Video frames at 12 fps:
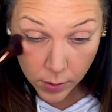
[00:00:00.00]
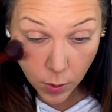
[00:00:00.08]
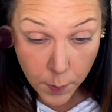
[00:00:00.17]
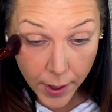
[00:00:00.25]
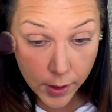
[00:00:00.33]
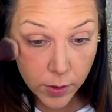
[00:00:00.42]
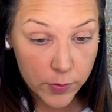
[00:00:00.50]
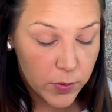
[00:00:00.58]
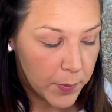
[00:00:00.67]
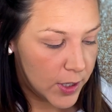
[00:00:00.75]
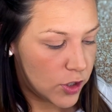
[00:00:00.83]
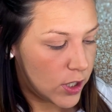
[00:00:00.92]
go back over
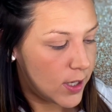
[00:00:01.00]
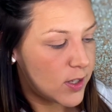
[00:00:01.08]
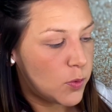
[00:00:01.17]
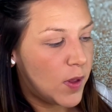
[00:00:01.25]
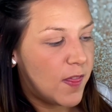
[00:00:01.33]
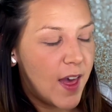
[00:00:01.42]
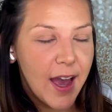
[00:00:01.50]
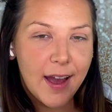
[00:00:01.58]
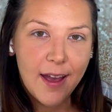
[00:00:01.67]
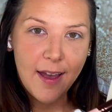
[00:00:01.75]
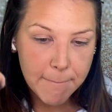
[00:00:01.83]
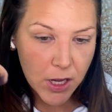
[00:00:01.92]
my cheeks with that,
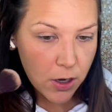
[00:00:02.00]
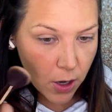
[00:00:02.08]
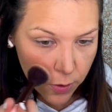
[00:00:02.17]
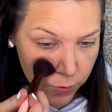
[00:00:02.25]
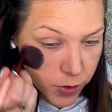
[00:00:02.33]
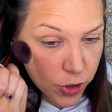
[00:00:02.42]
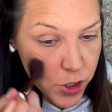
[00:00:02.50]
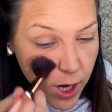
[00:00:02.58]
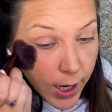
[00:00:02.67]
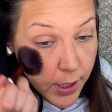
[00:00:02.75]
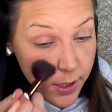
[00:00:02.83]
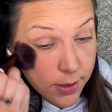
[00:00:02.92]
you know,
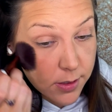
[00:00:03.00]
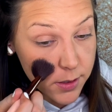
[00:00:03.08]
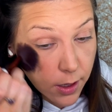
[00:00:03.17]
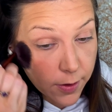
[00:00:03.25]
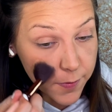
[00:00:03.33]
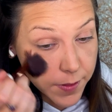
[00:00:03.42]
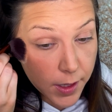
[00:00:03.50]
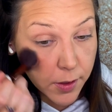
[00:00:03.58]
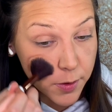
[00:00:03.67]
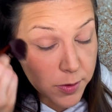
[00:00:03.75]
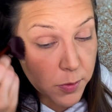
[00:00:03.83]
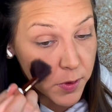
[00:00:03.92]
shiny stuff that
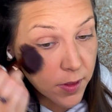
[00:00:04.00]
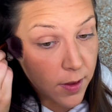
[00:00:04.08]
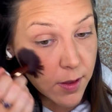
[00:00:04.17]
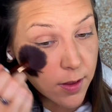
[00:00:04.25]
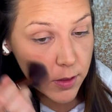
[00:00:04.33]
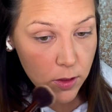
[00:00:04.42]
goes with it.